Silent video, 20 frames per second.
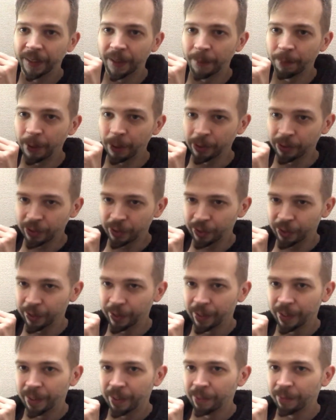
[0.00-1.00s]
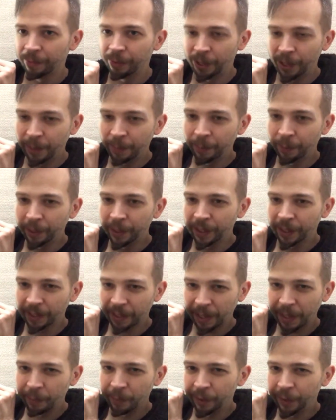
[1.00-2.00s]
a poster for Nightbreed that
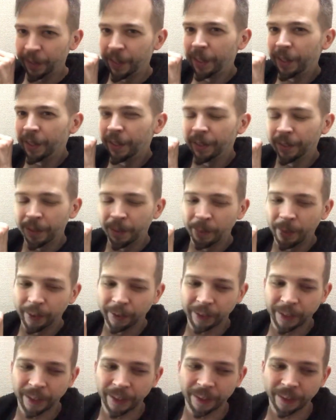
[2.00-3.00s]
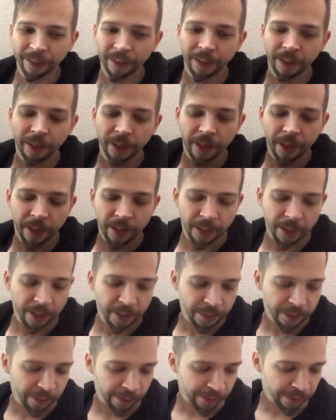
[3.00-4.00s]
came with the Cabal Cut.
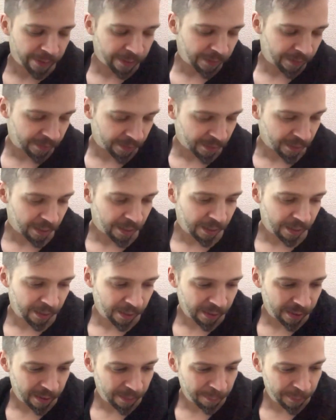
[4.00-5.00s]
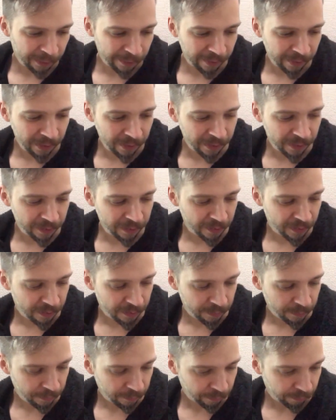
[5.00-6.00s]
There is a couple of these.
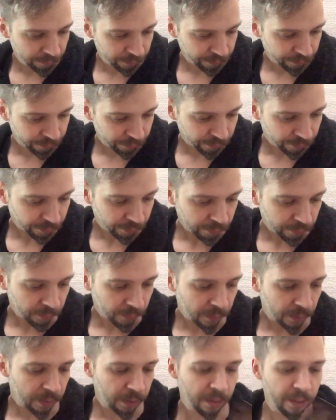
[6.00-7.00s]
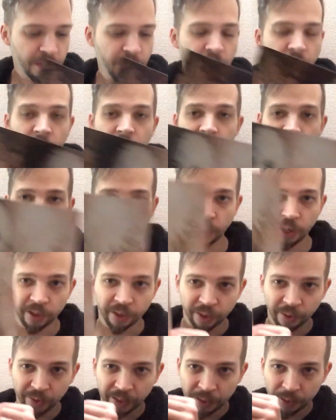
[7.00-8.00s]
So there's
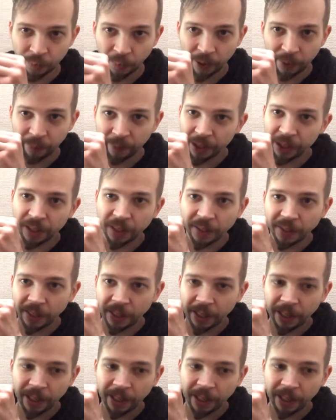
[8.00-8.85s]
also this one, which is the